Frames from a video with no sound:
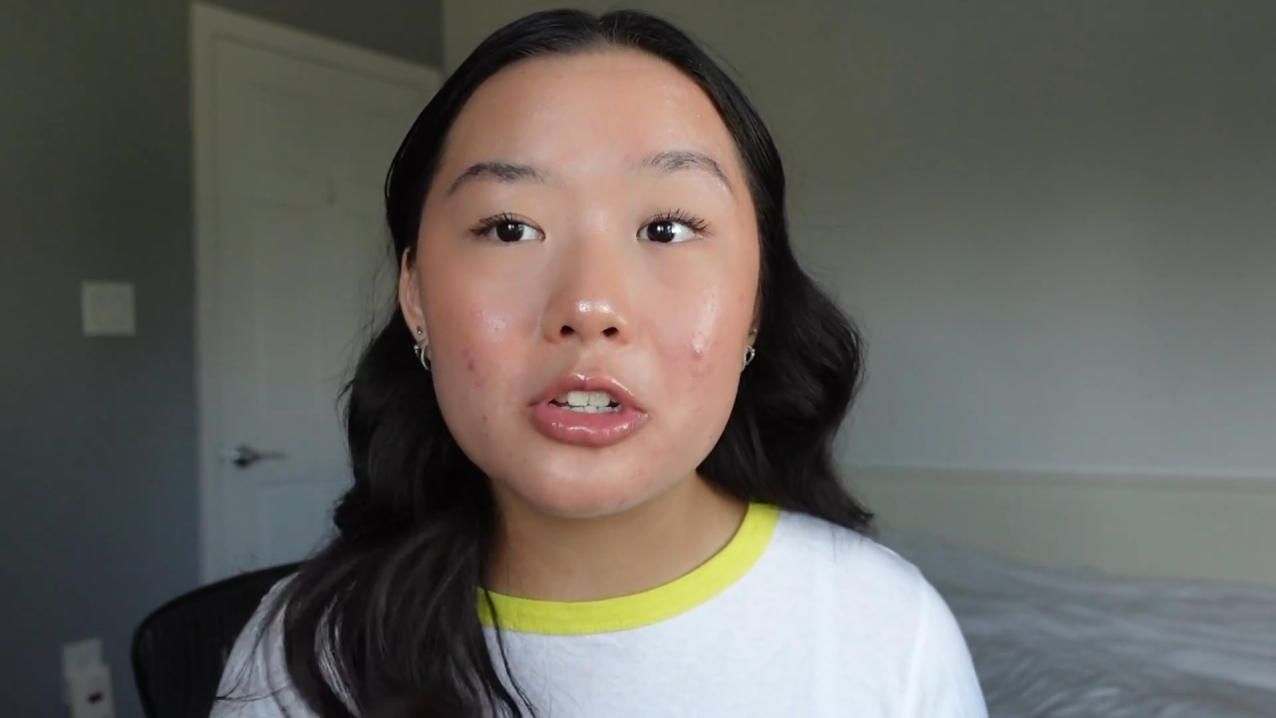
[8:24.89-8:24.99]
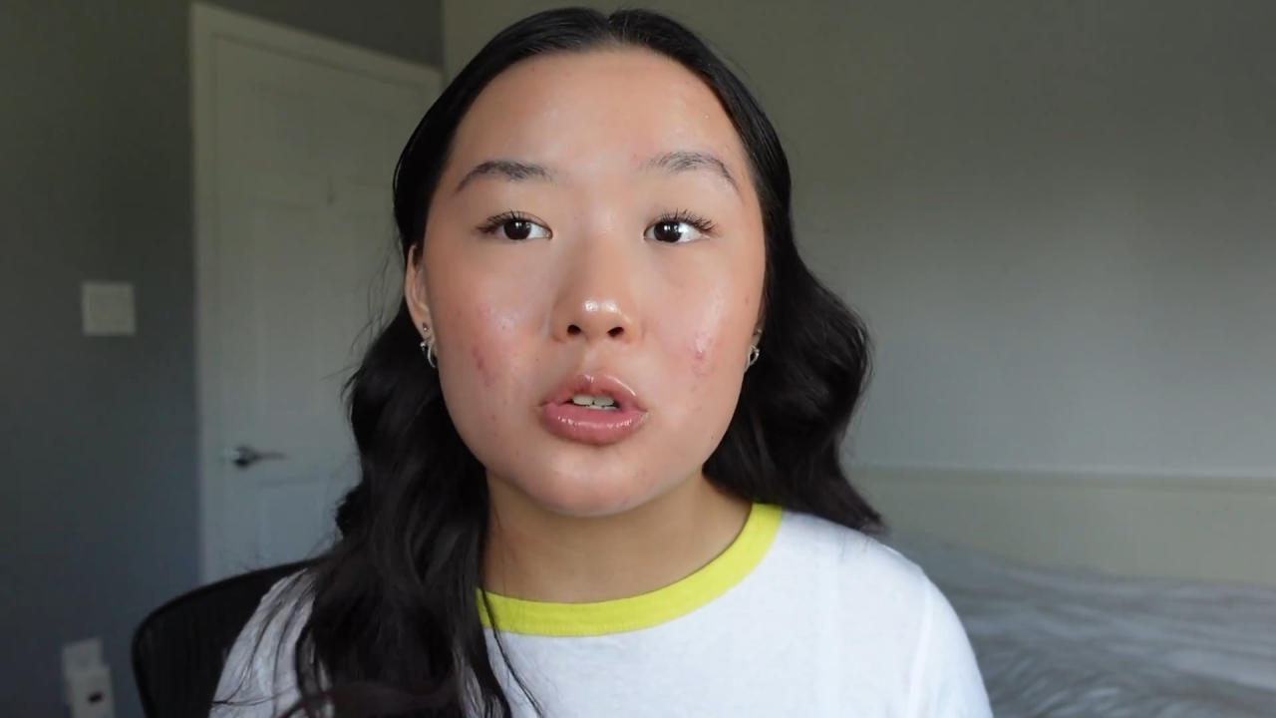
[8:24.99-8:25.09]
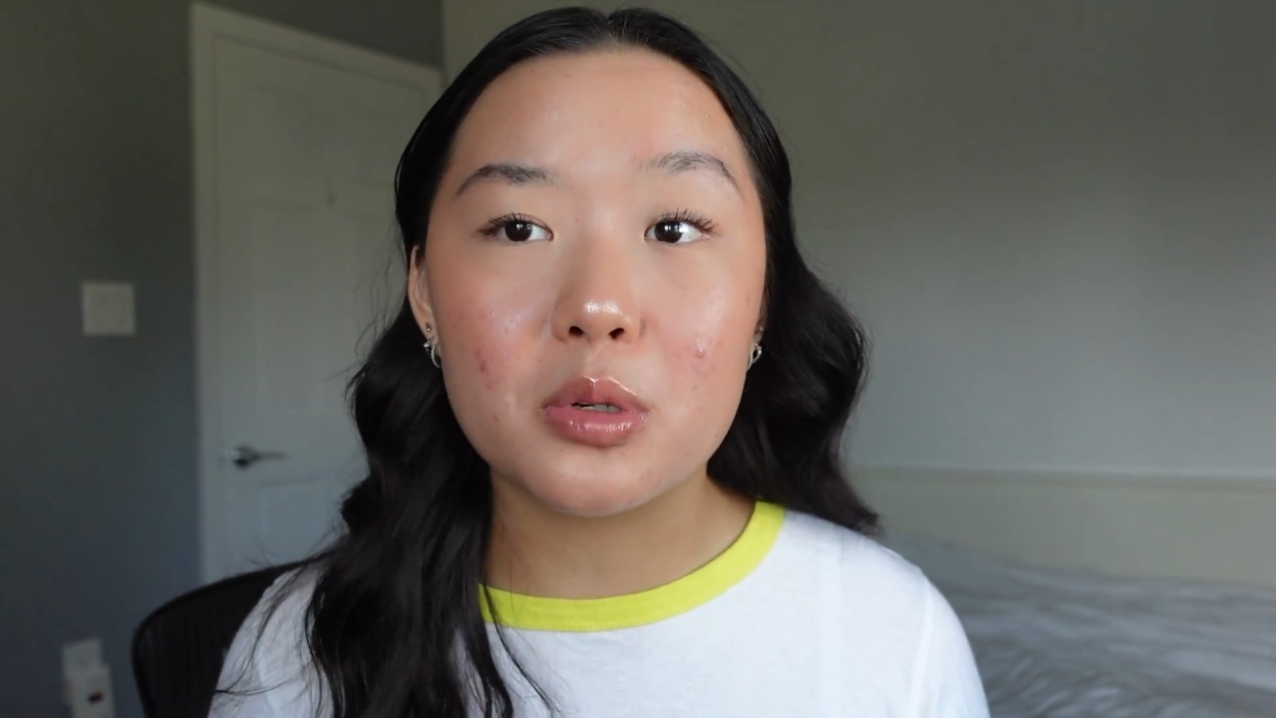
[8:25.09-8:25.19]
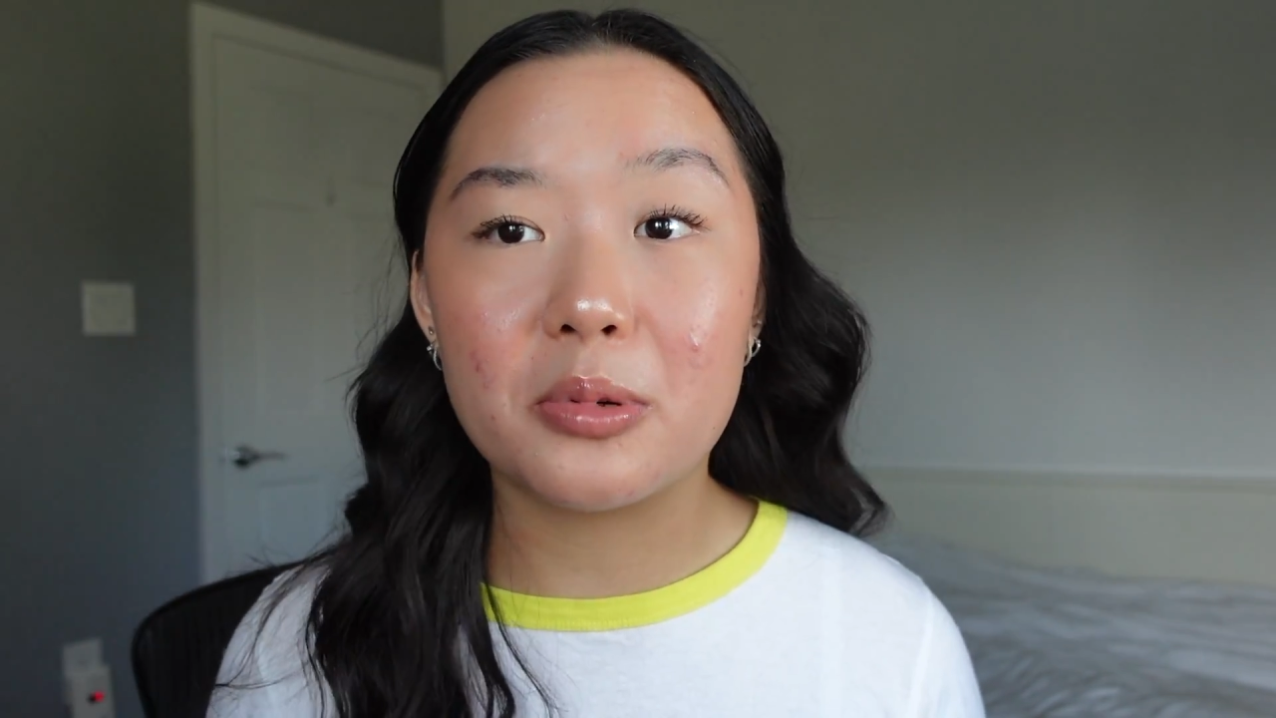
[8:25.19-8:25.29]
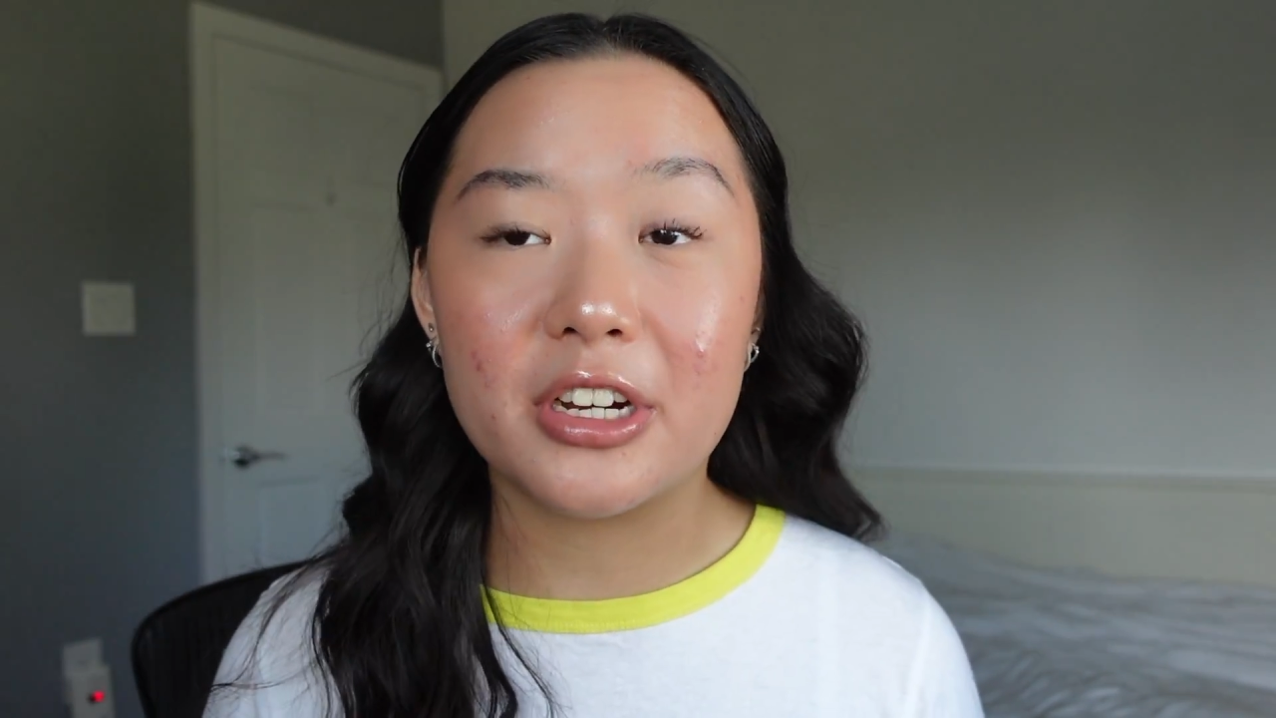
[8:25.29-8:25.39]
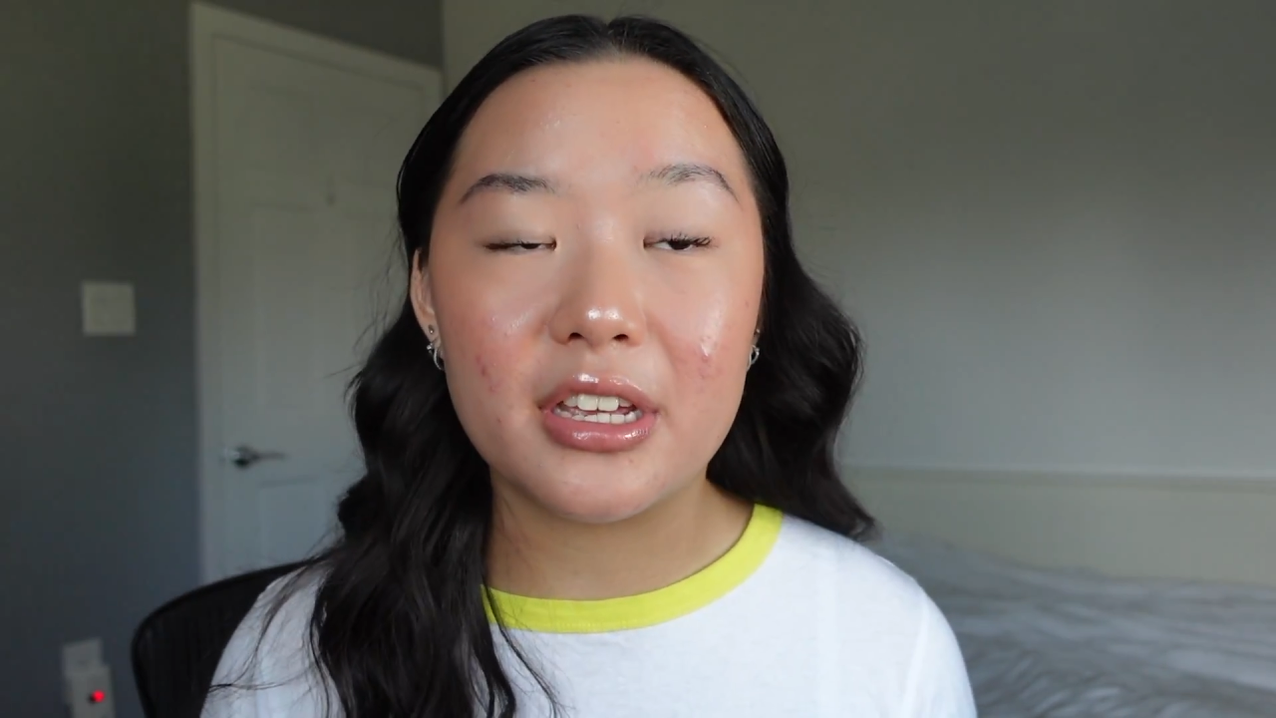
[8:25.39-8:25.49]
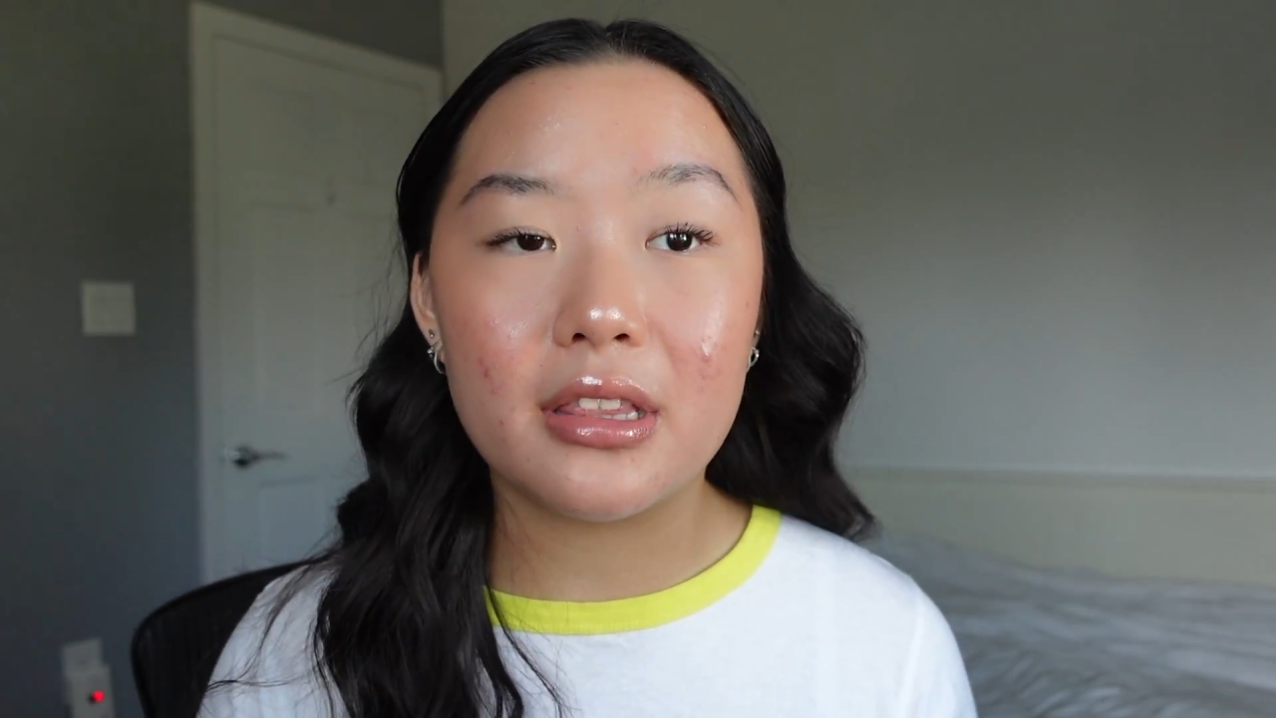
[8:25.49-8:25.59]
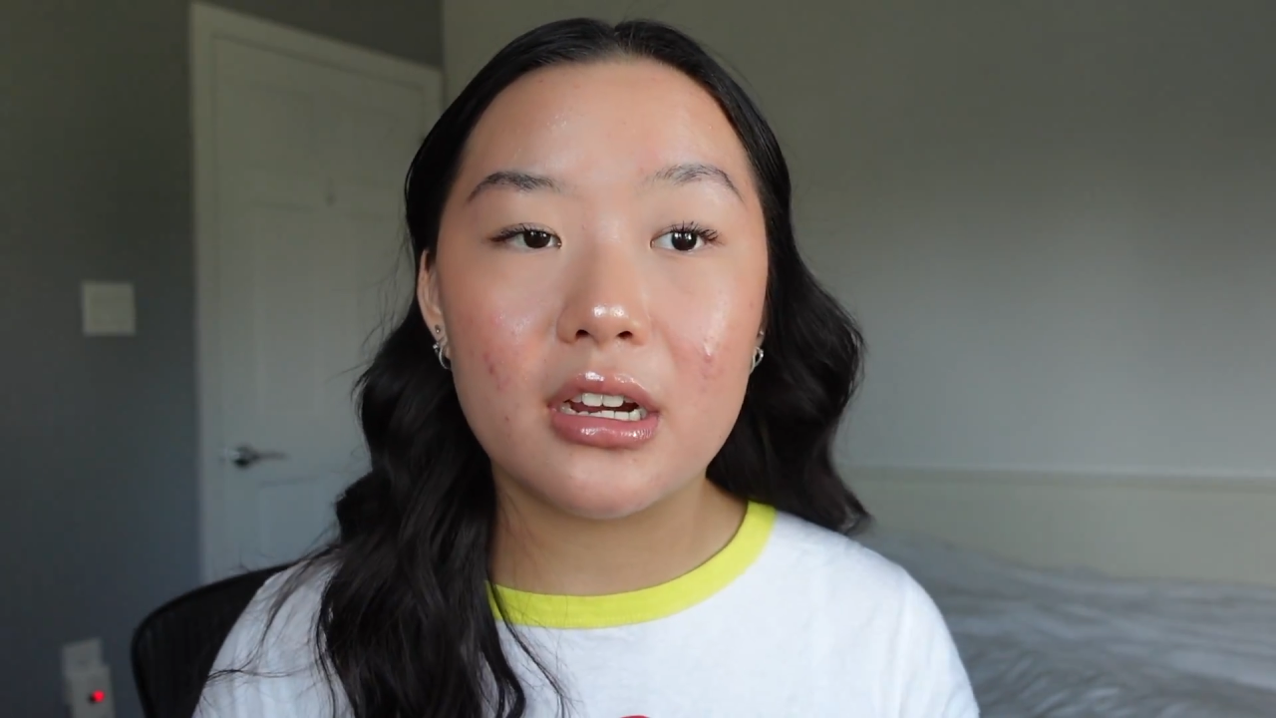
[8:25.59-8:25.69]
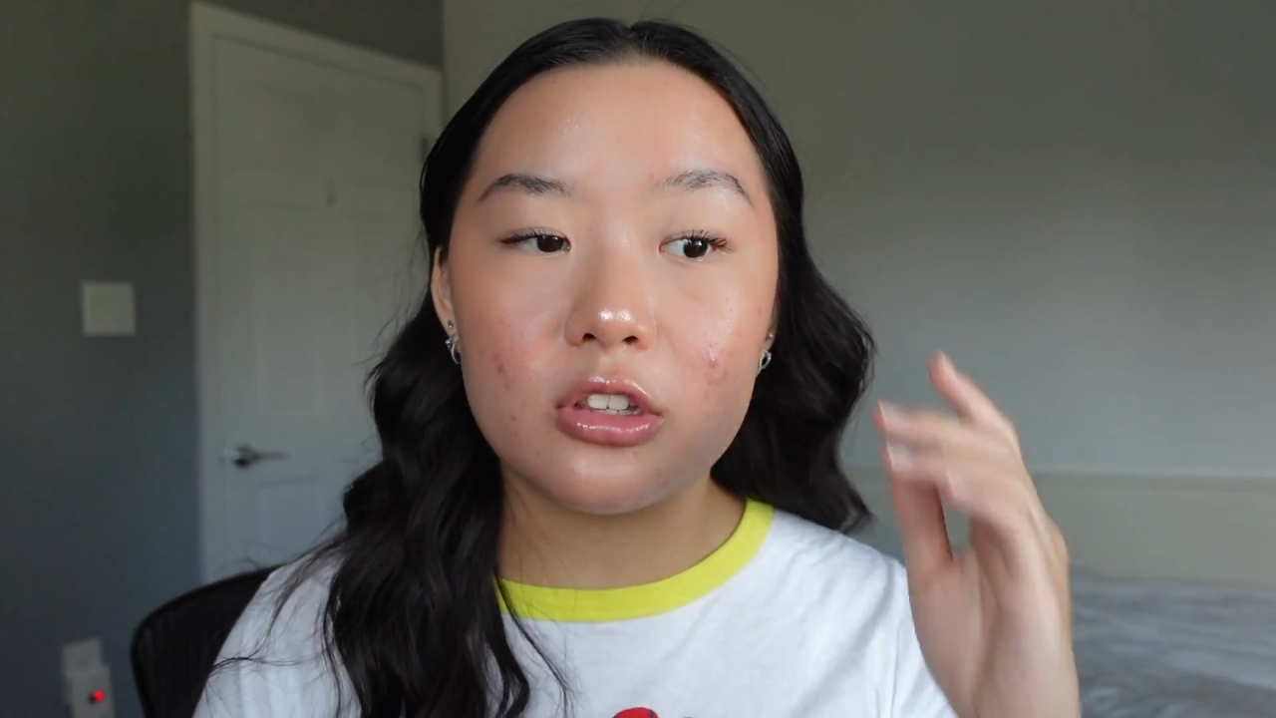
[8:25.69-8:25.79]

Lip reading: super pretty in there